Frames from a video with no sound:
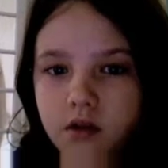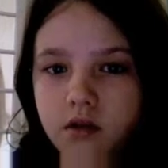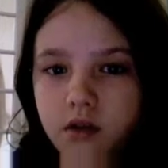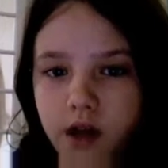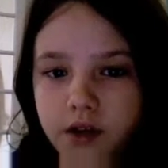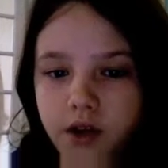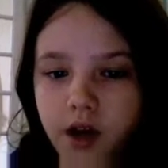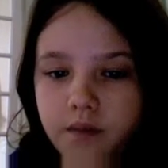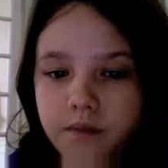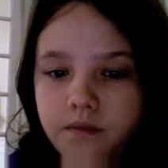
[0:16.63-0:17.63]

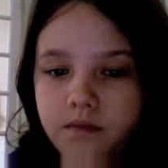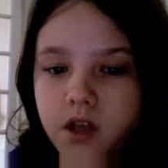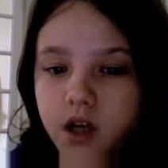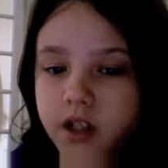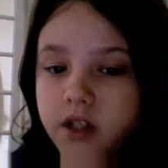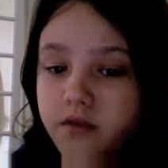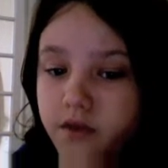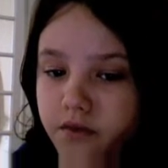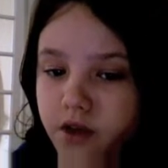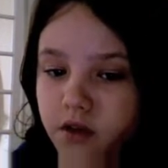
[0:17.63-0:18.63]
2008. Today is the
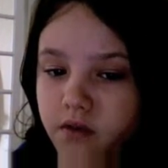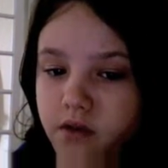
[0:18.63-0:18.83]
15th.